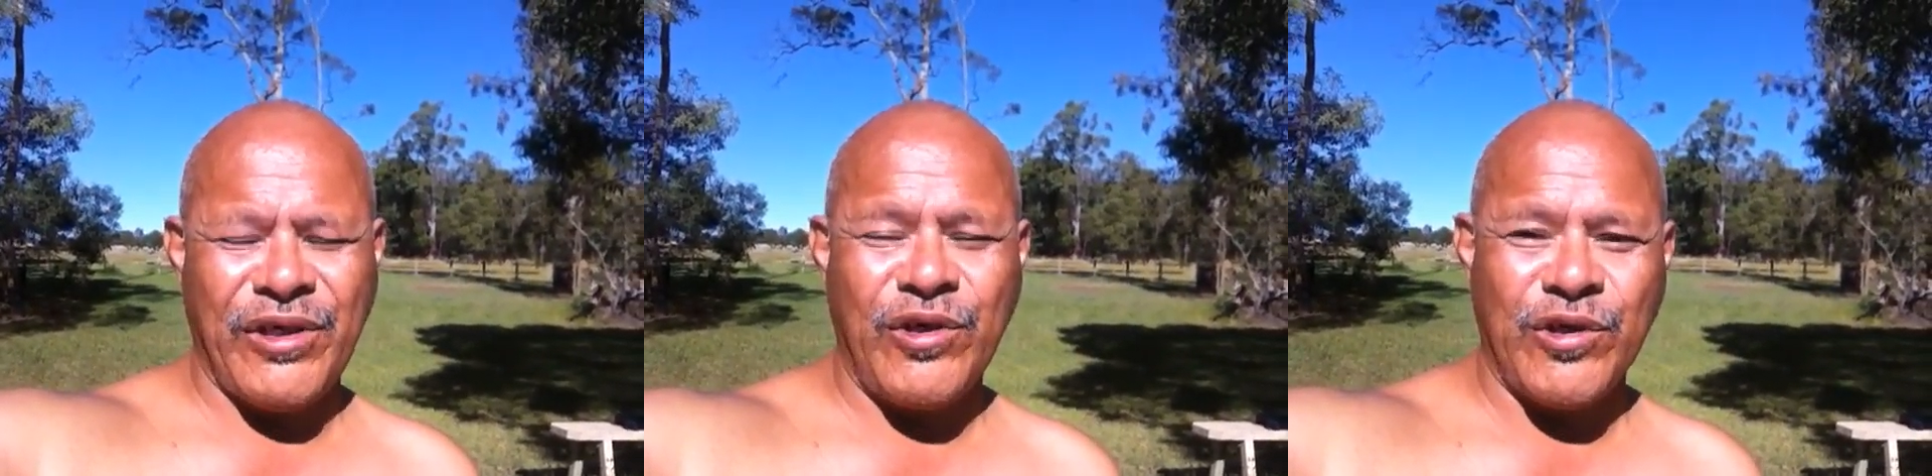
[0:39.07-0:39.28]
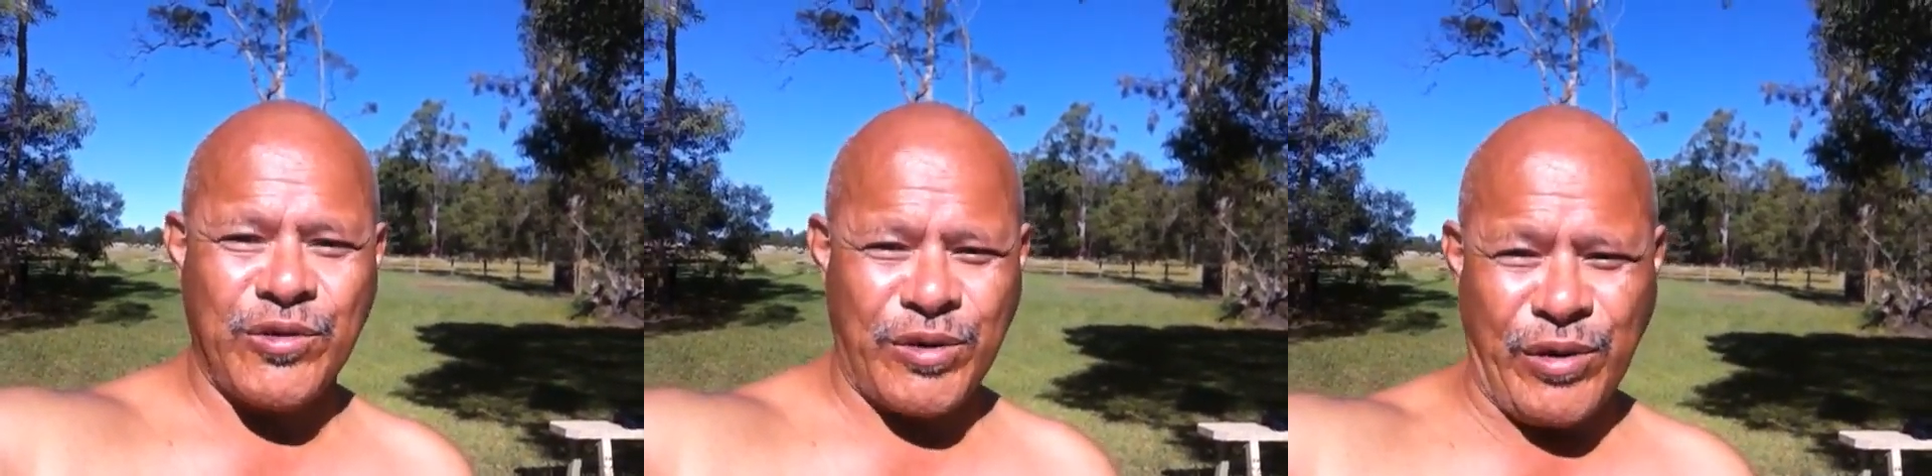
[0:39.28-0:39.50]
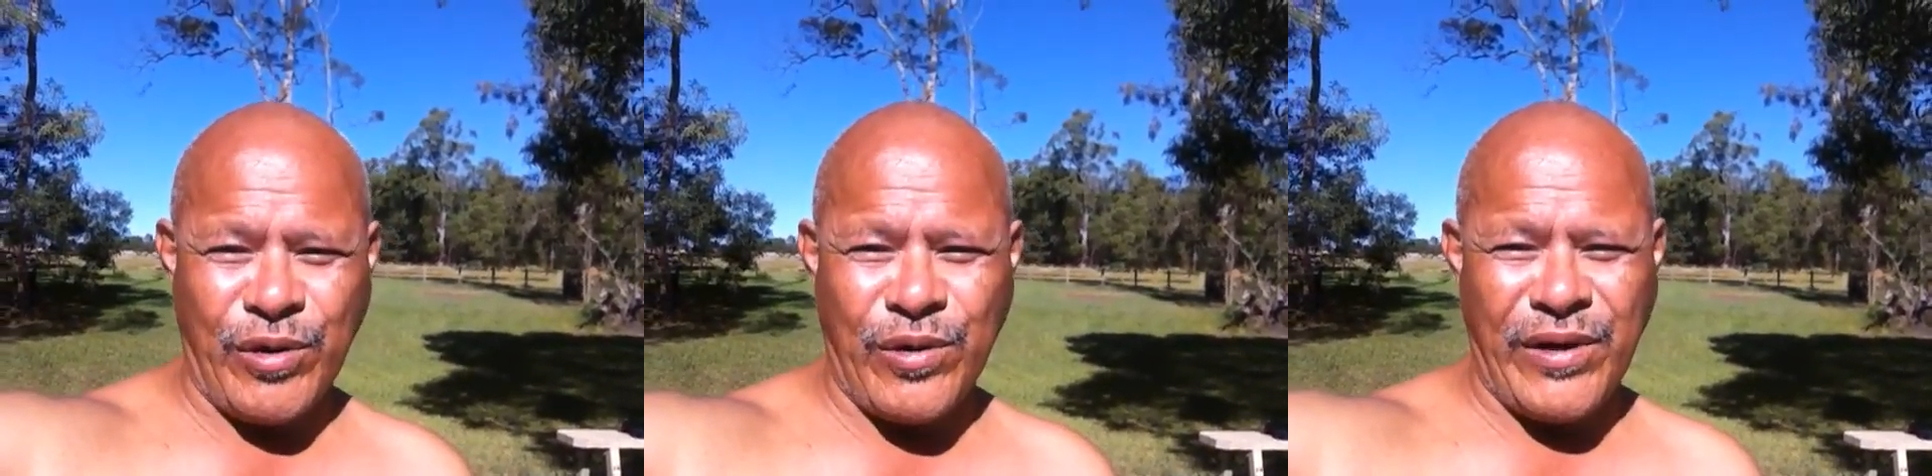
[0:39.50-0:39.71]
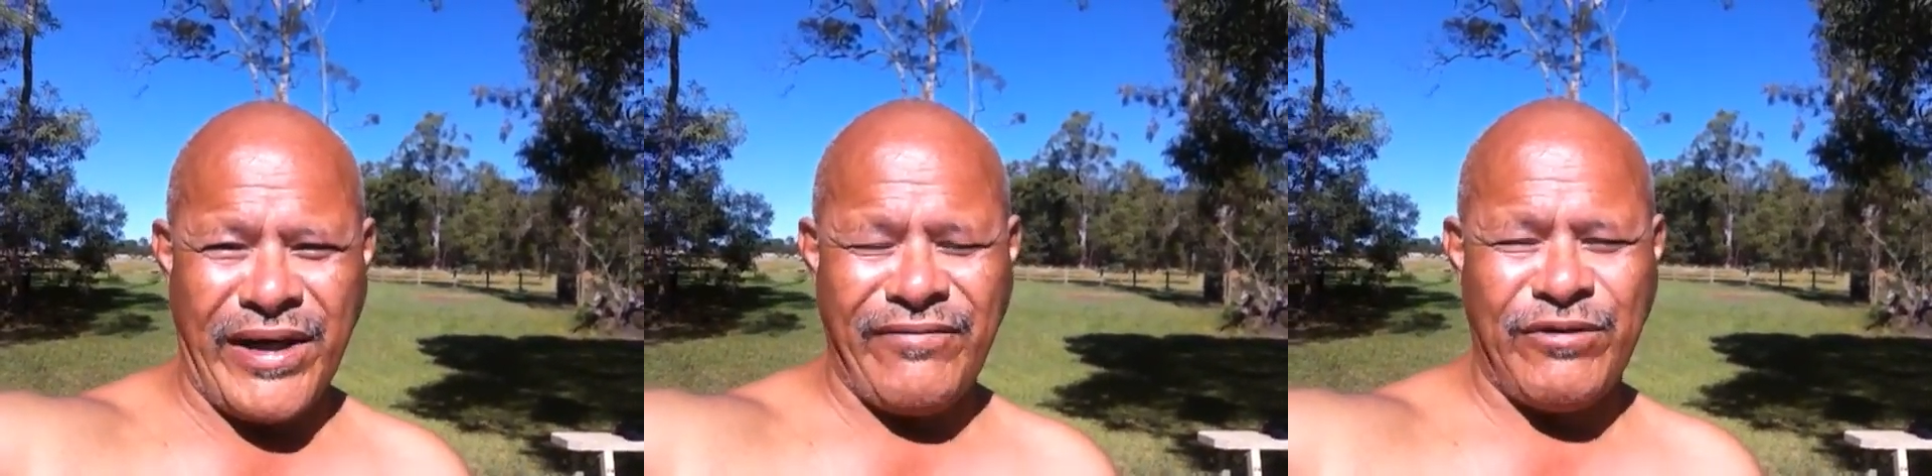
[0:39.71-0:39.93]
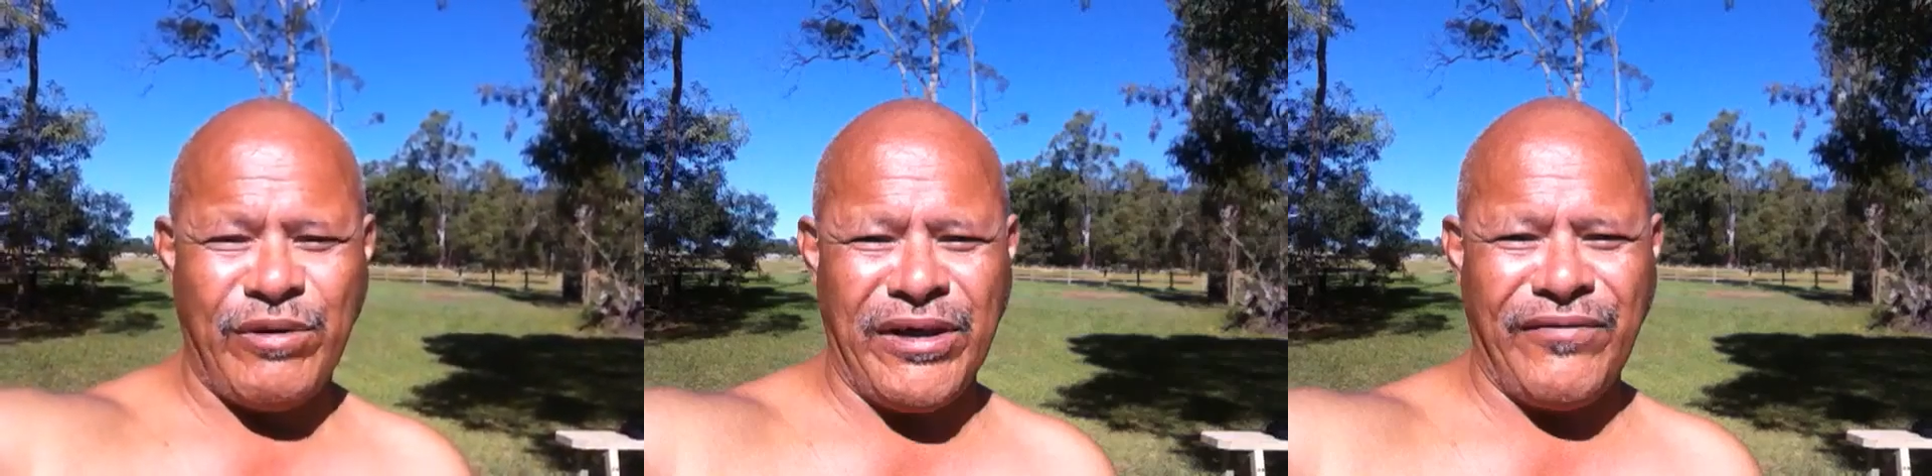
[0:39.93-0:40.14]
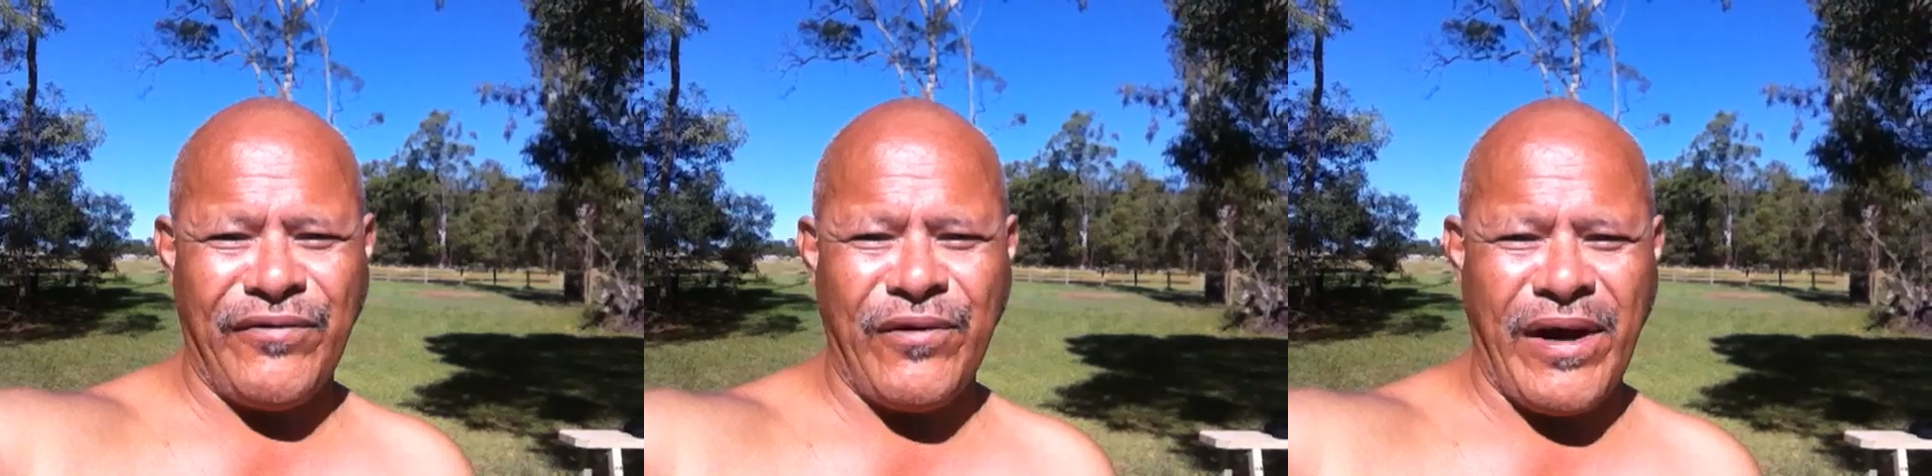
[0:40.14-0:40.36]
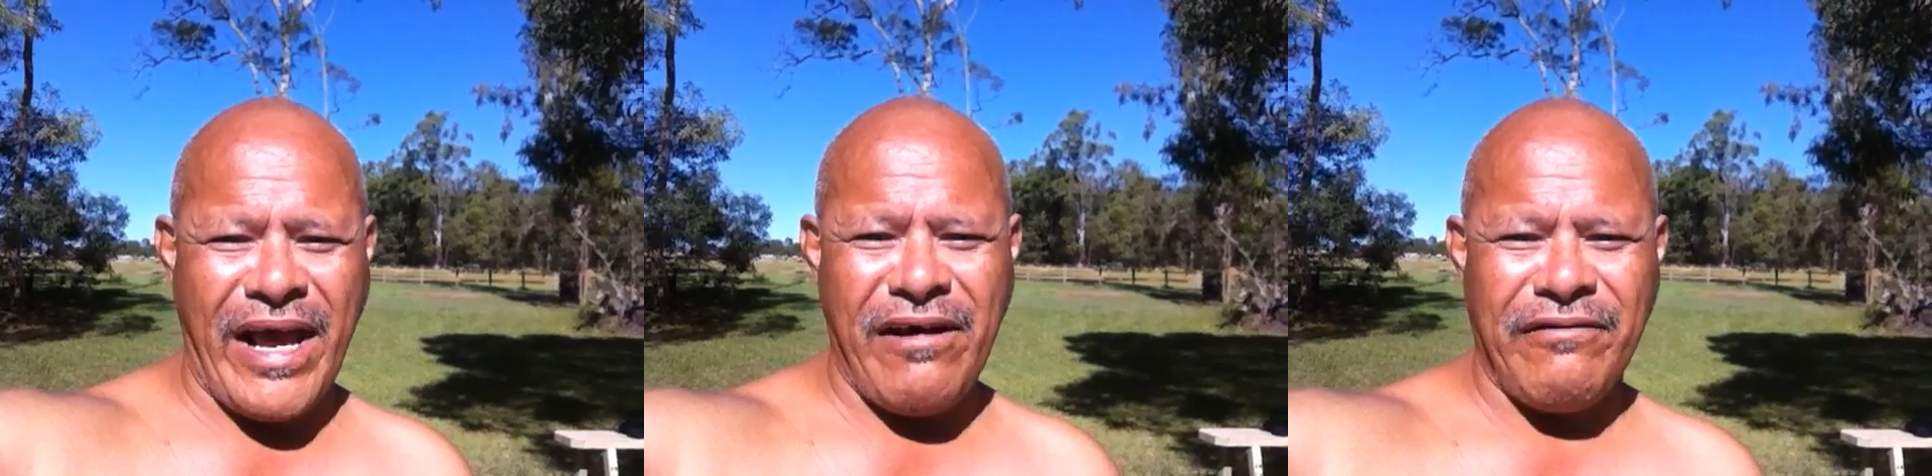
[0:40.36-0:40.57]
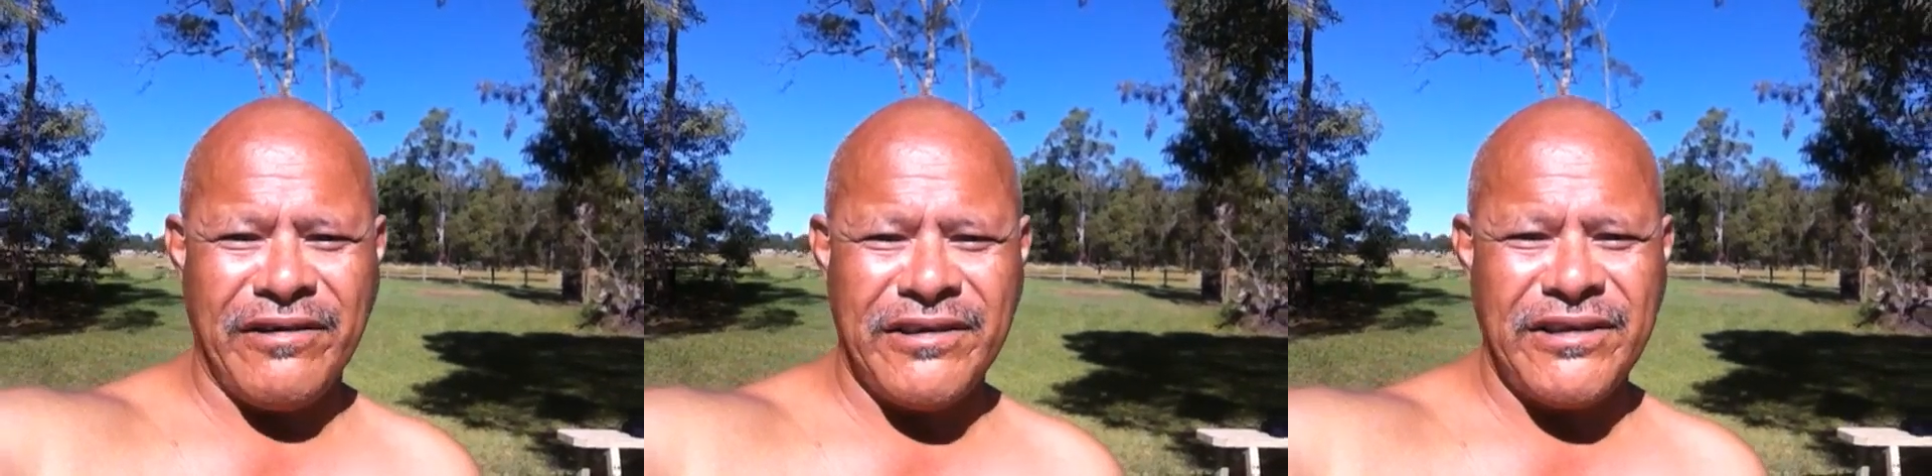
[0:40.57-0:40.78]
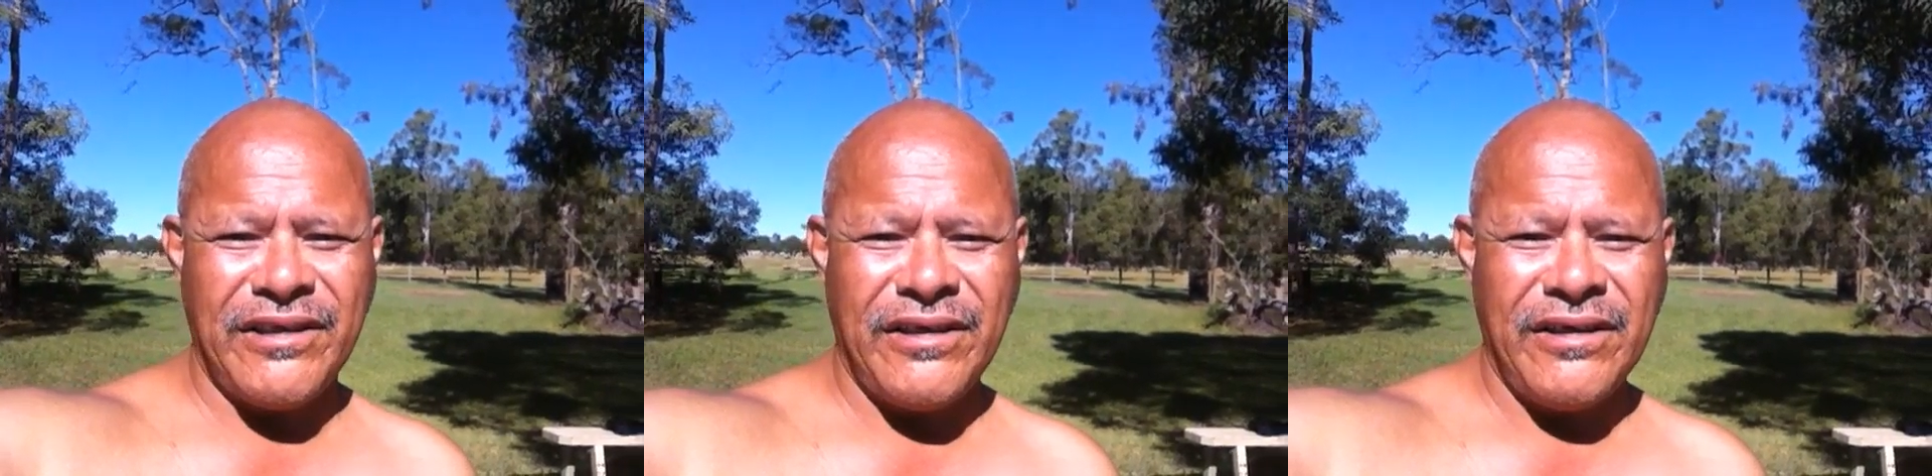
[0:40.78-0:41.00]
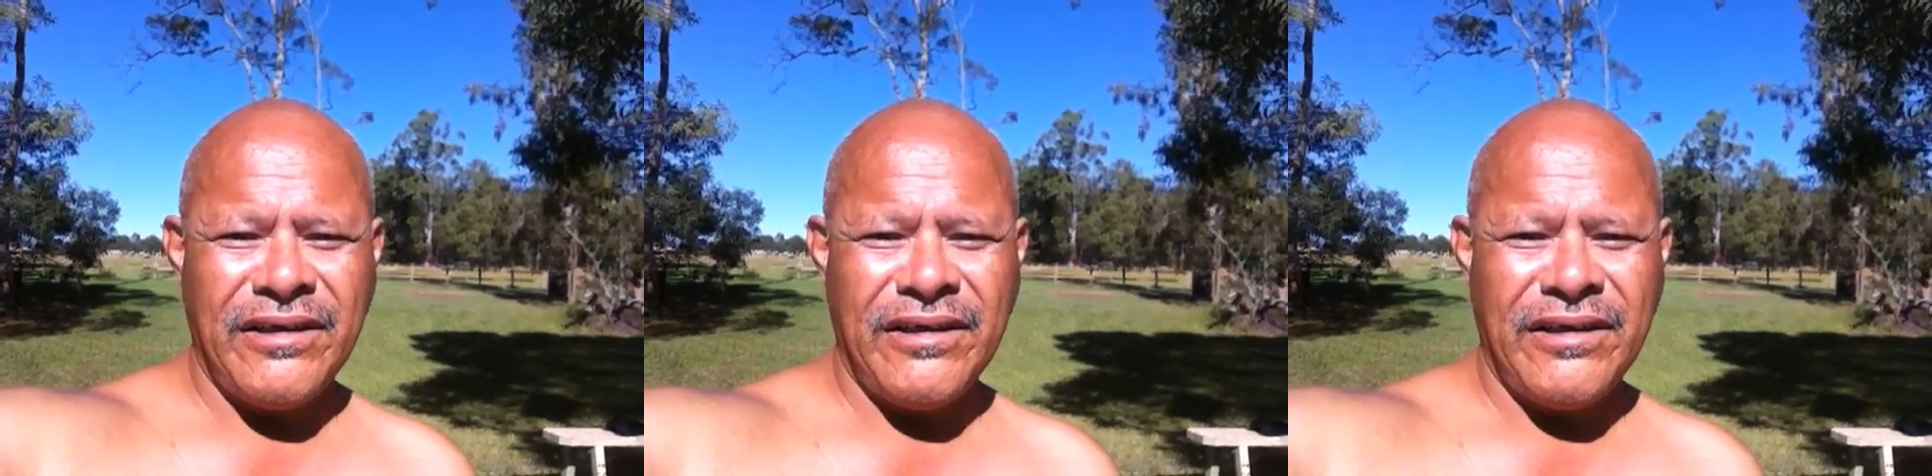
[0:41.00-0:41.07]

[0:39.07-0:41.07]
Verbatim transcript: because we all have 24 hours,